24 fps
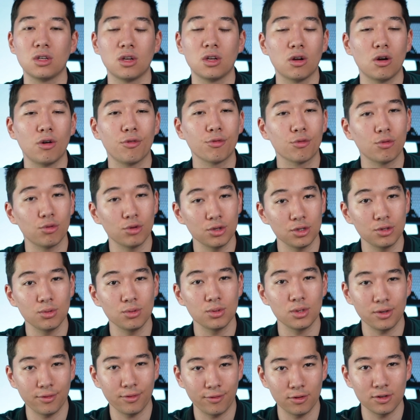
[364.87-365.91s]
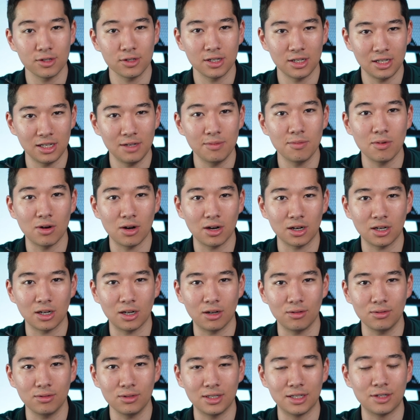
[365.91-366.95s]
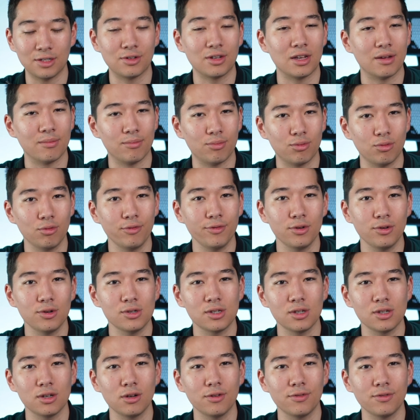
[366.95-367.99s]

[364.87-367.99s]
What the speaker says: Of course, using first a demo account that you can prove yourself,